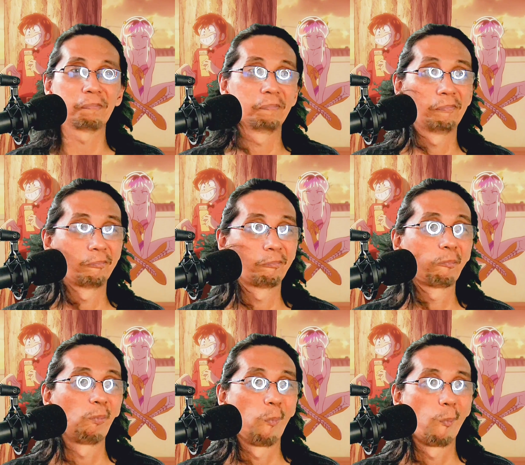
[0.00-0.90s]

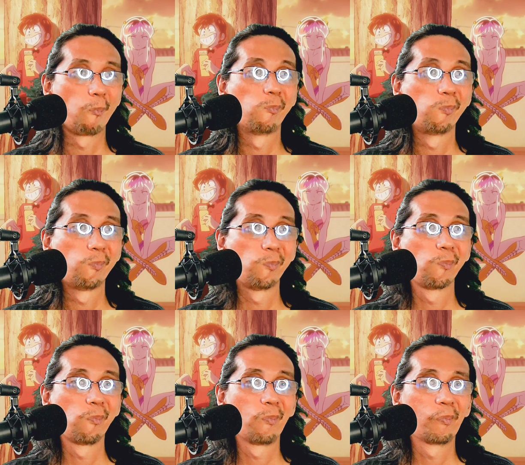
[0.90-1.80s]

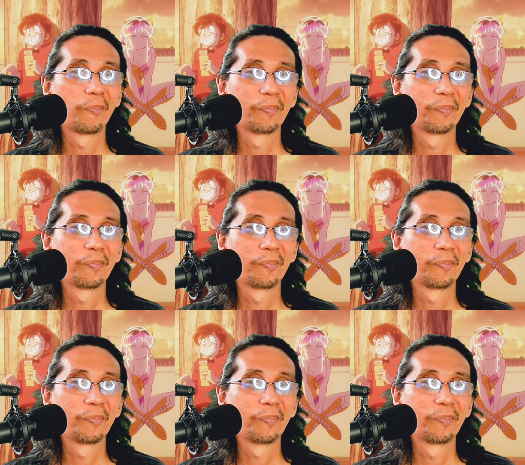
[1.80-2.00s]
[no speech]